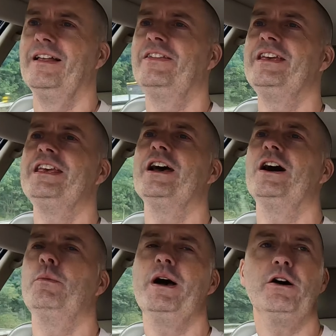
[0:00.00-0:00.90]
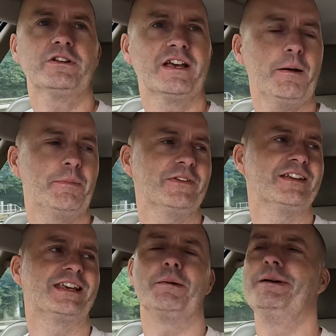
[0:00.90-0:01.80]
The World Cup
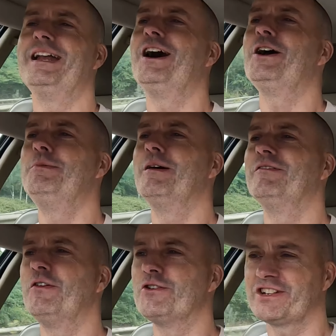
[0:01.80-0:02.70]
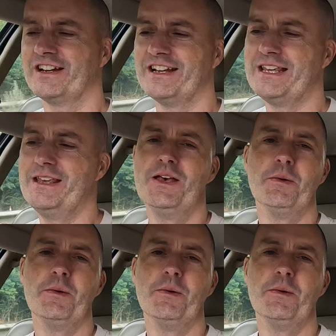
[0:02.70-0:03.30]
isn't coming home, unfortunately,